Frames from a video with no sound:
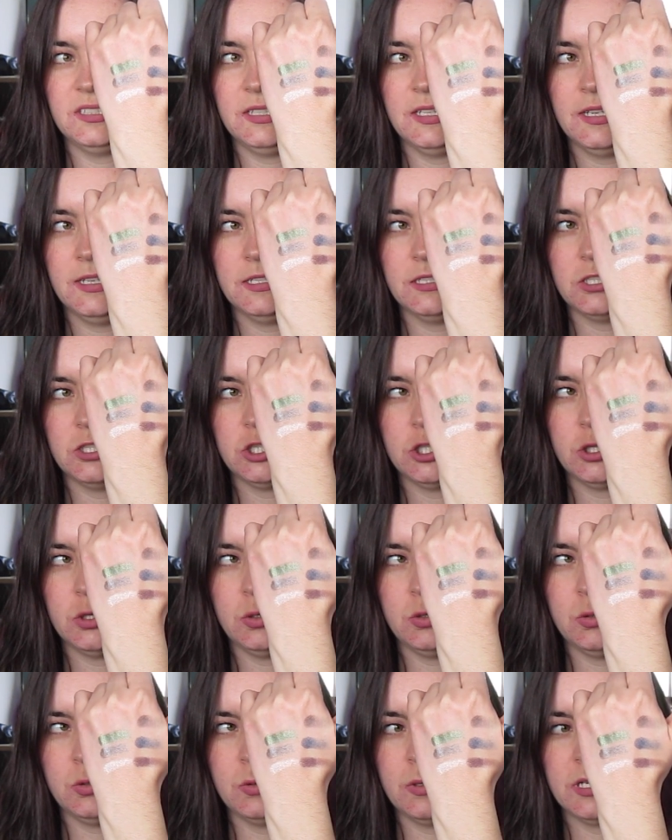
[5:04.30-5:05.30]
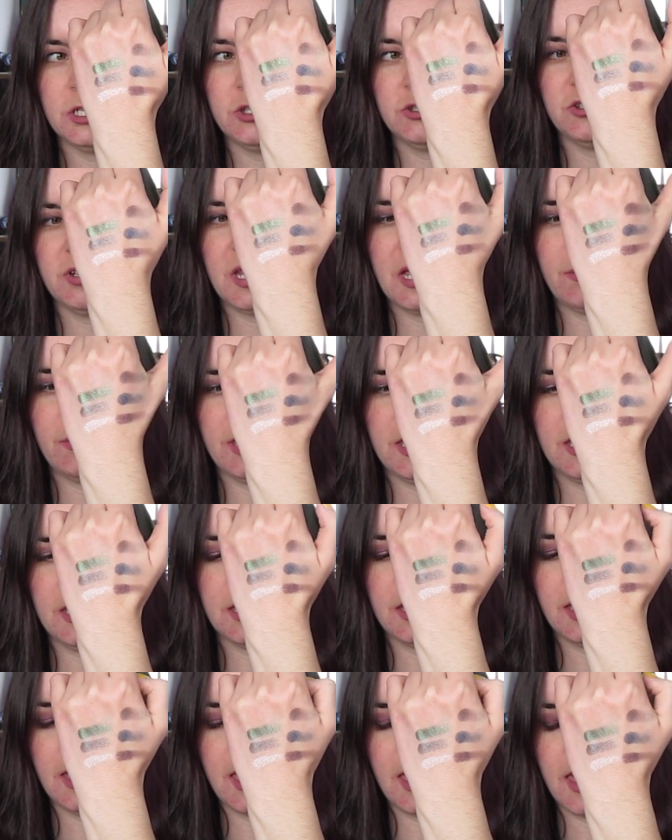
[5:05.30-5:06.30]
not too shabby,
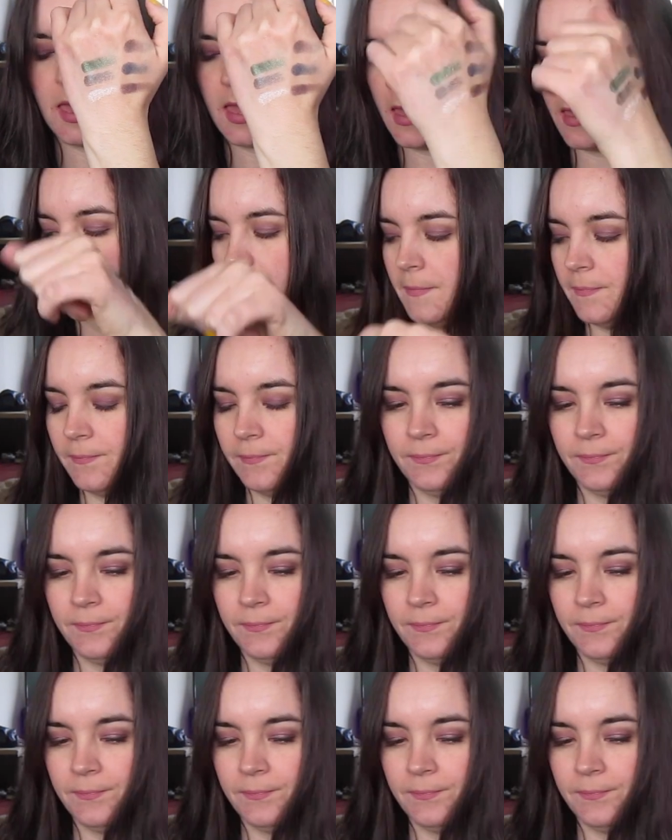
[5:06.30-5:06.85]
eh?